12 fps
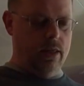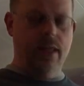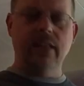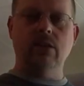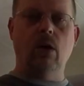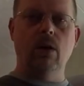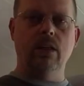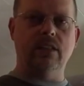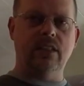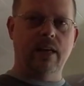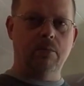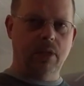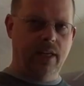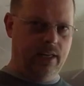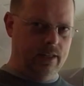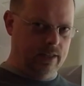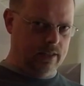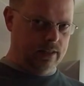This whole assembly,
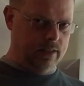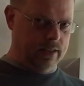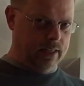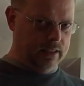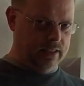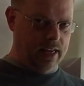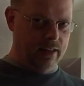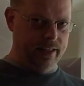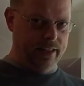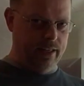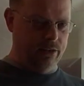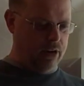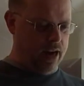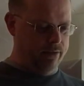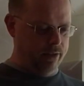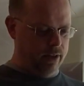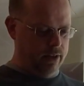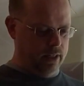this LED
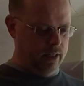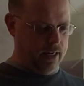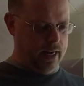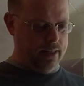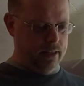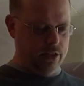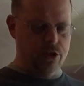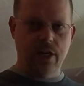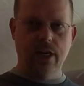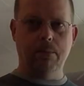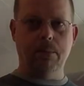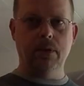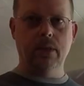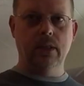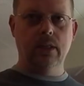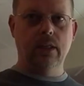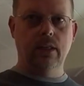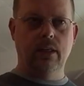driver, and the chip,
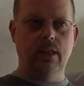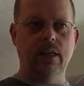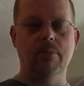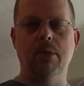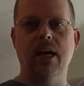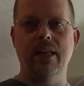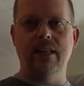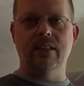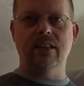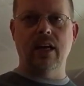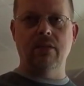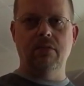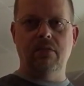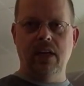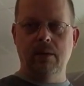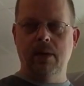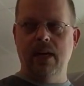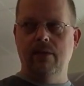you can buy this off of
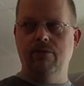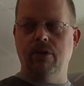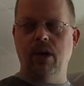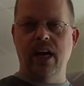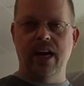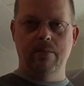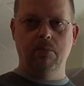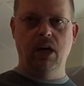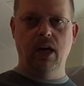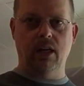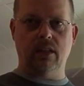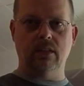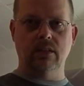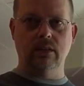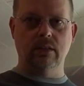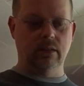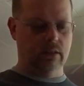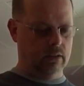eBay for $8.
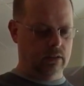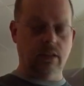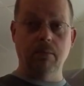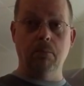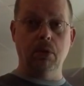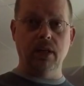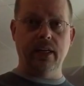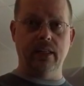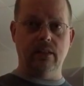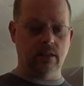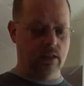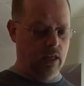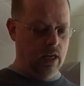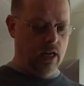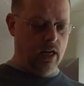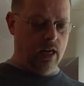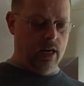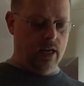Complete.
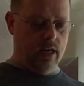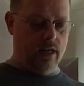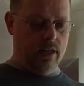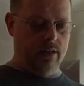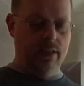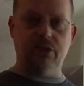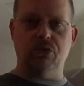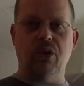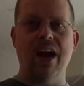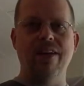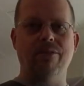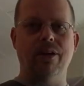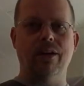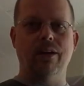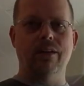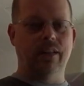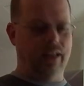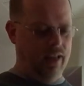This driver,
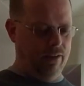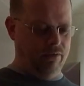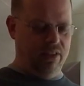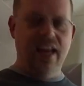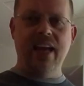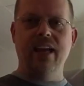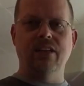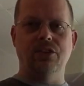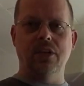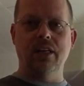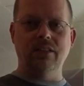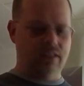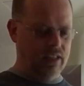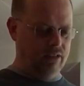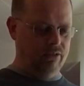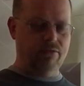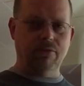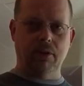if they adjust it
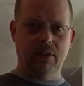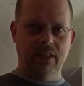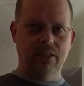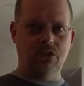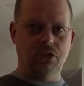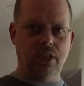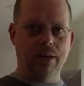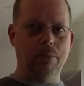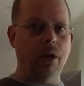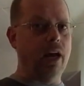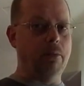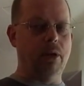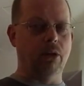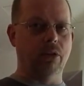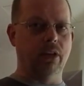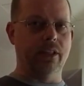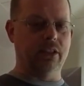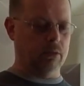for this chip, I'd be
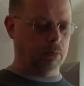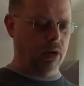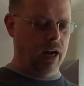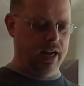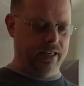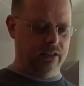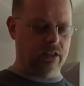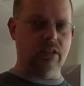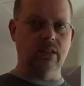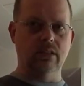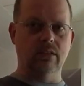really surprised.